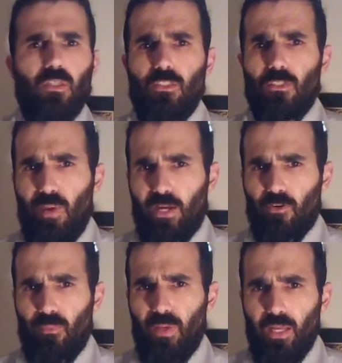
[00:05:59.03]

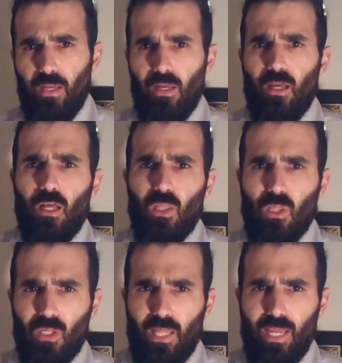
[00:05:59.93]
spectrumy,
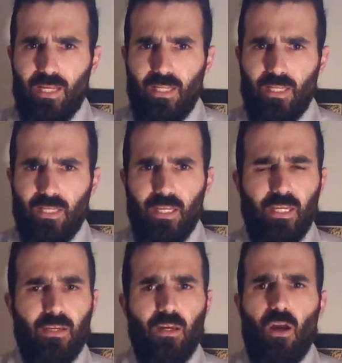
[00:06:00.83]
little
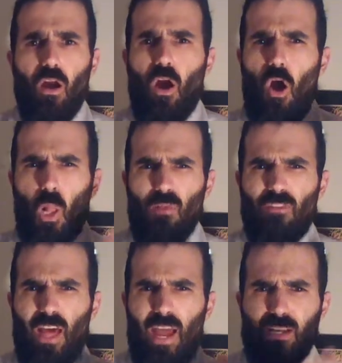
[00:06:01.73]
ADD, all of
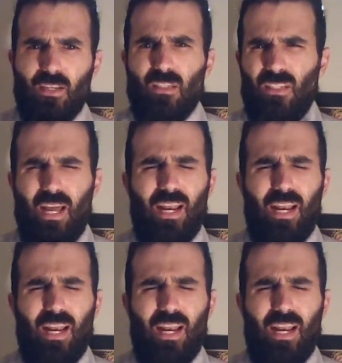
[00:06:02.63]
that, not